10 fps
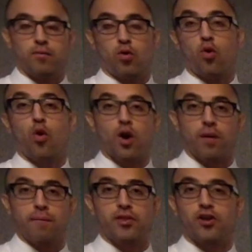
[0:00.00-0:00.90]

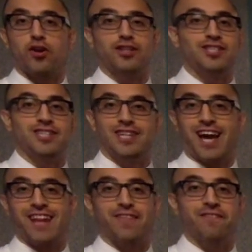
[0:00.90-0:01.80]
or pathology
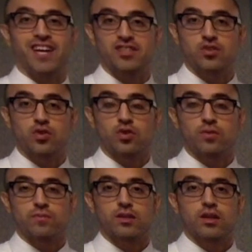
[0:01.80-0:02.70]
at the vessel,
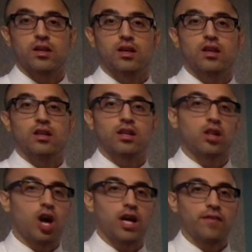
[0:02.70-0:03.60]
the
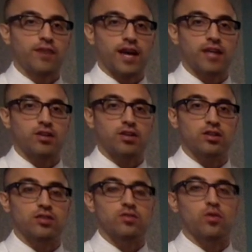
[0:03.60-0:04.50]
clotting
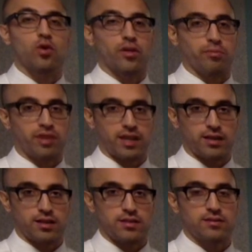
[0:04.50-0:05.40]
factors, or the
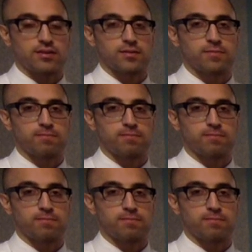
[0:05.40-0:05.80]
platelets.